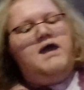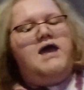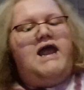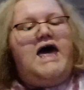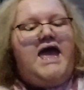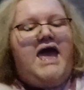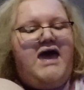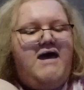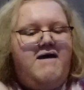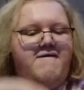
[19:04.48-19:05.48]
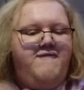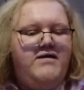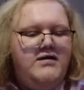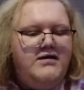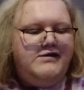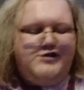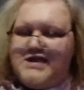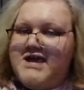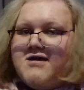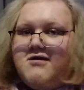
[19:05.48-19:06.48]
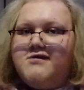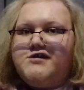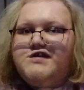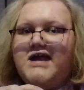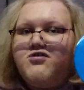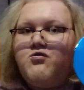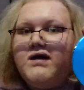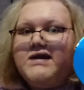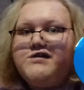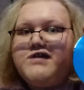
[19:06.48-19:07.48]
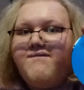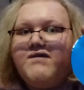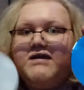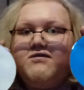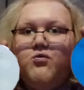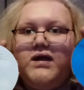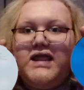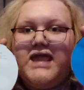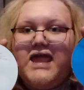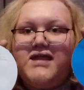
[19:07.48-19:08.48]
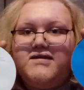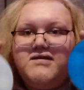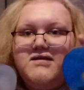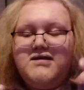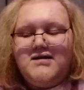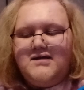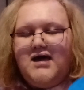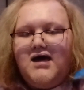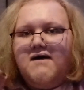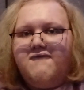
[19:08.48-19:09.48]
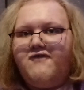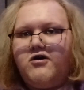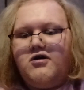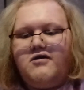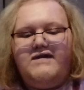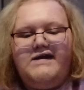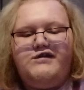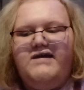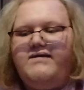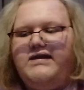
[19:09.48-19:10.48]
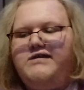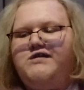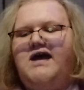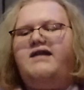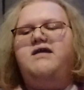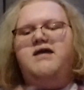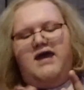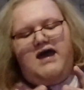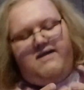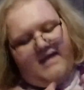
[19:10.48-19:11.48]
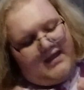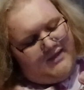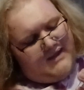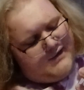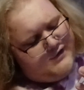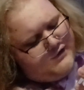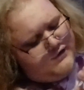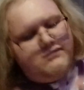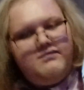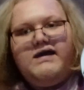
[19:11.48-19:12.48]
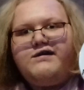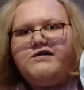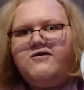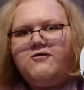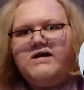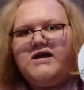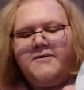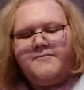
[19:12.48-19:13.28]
And I have singles set 27 and 28 for this DVD set, and then this disc 3.